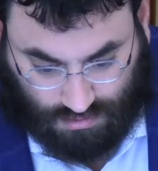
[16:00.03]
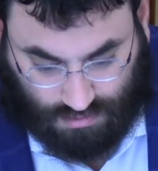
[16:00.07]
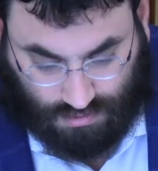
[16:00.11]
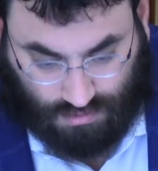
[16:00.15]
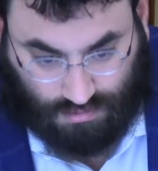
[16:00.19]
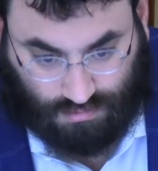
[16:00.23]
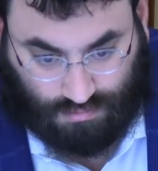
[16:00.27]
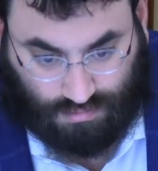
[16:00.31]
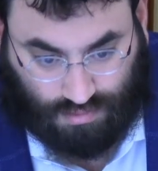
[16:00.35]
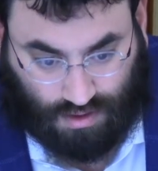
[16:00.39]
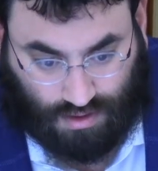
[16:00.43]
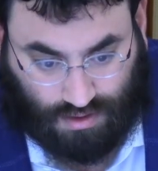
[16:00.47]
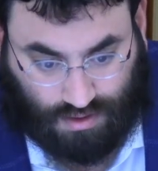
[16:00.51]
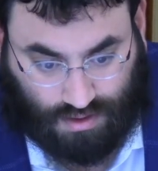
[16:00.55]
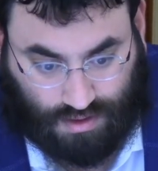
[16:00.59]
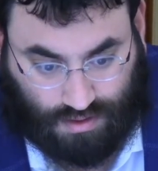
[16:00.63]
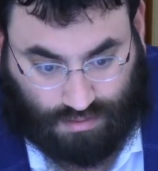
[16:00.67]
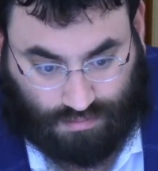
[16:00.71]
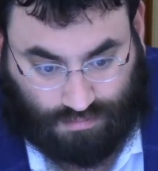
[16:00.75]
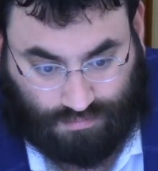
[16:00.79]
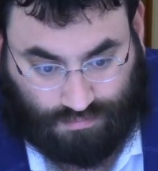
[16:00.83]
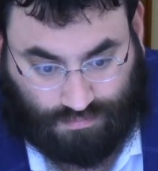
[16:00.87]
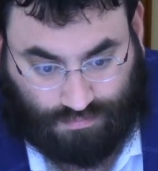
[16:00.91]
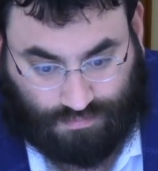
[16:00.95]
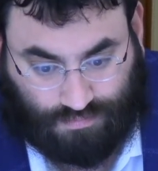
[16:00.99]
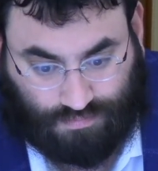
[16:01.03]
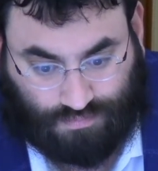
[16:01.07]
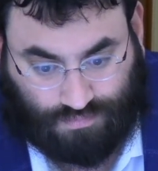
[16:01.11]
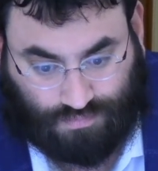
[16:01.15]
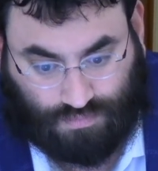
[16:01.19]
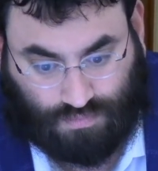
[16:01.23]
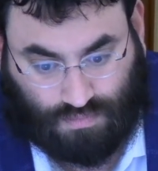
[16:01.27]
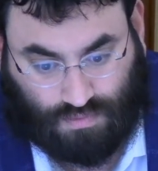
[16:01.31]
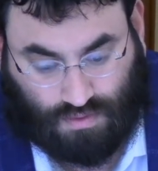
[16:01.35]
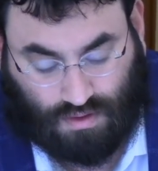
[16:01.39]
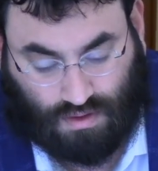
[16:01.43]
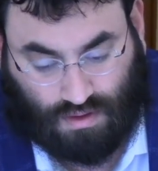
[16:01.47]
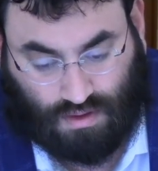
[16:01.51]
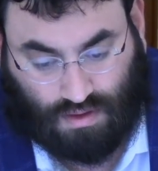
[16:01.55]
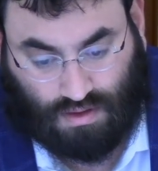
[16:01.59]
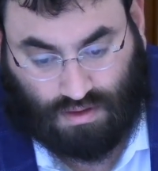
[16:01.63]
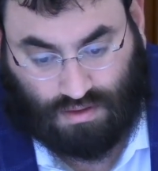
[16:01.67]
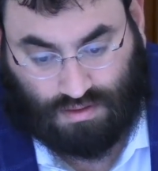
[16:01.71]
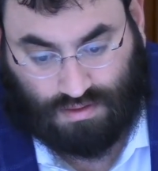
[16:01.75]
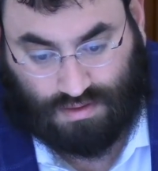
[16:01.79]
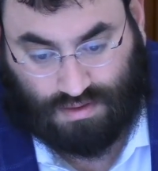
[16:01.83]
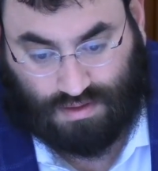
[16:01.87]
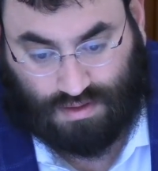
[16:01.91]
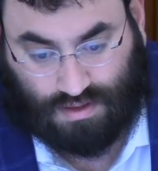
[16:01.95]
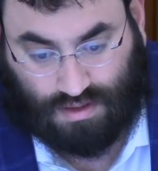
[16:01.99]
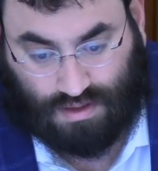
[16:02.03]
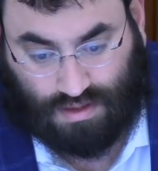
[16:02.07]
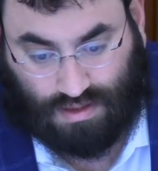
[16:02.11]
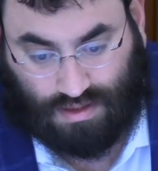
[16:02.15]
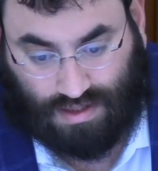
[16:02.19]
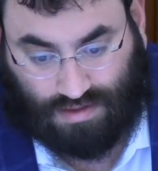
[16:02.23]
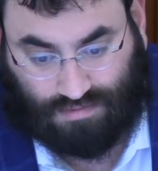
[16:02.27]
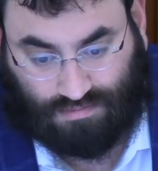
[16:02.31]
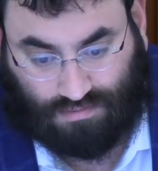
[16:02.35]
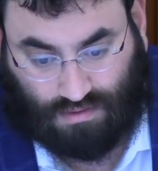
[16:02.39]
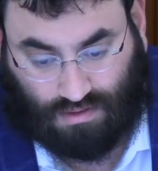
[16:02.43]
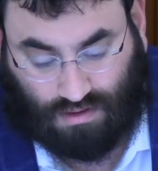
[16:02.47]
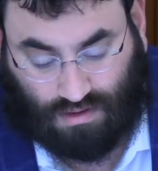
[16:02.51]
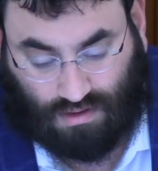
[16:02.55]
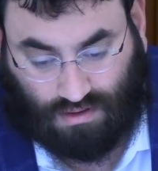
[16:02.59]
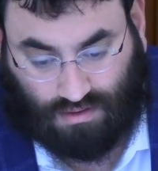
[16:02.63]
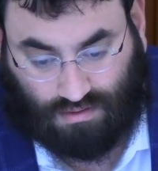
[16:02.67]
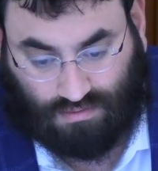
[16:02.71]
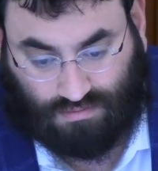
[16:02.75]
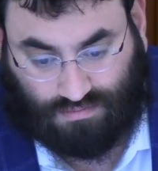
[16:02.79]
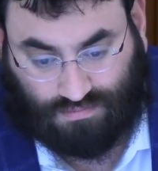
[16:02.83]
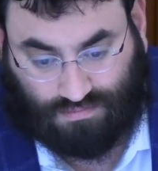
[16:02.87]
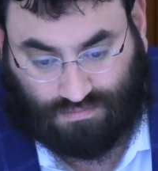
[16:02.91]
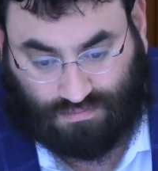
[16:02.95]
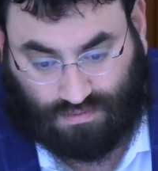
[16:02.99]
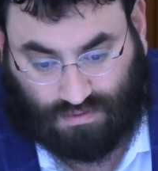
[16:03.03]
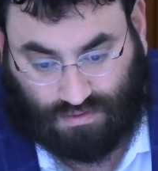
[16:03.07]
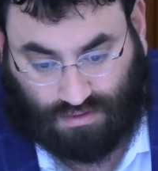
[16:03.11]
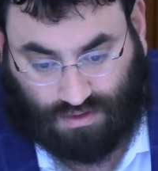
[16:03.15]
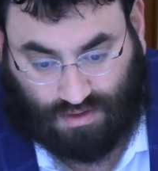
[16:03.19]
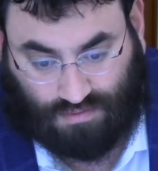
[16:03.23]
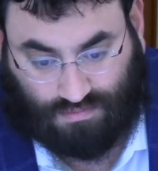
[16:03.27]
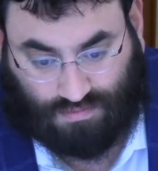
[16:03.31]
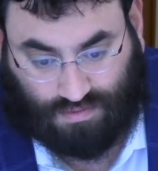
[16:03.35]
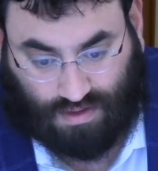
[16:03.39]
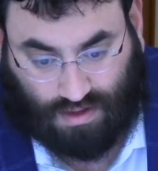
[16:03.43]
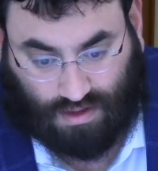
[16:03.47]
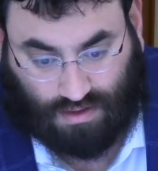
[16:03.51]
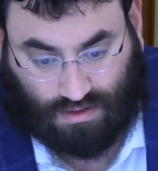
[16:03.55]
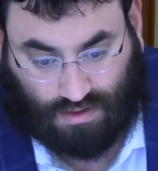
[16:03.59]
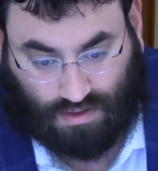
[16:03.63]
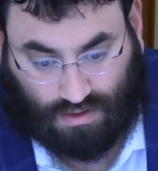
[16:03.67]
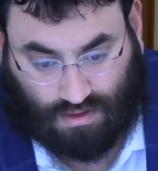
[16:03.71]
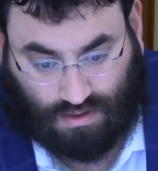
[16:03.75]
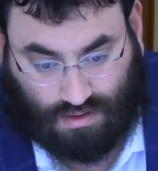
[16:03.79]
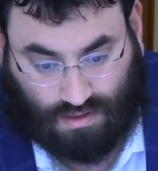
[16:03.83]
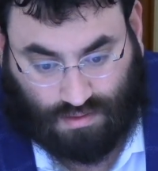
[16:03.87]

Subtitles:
Banim to the level of Levin Elyon.